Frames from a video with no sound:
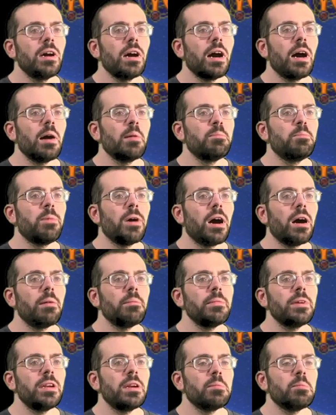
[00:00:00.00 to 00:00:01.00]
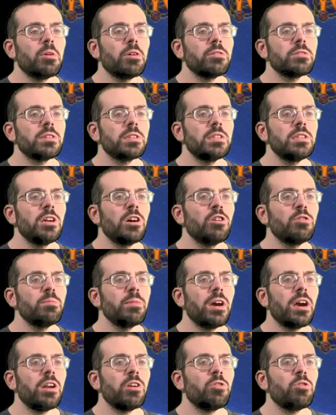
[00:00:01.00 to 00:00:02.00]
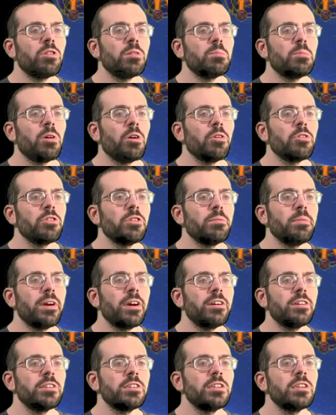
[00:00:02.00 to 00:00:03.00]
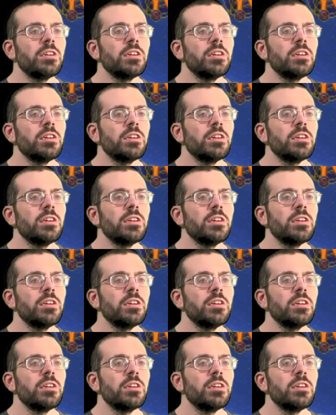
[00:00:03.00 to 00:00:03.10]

snowmen, or polar bears.